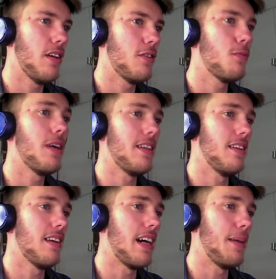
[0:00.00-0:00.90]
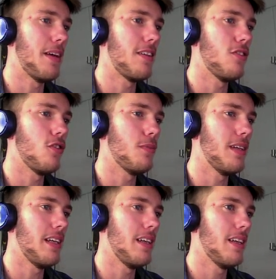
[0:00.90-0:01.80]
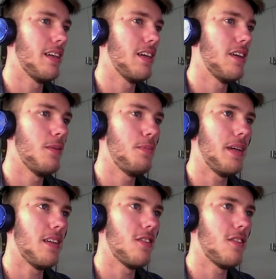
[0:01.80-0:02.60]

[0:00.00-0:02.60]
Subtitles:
adding too many bits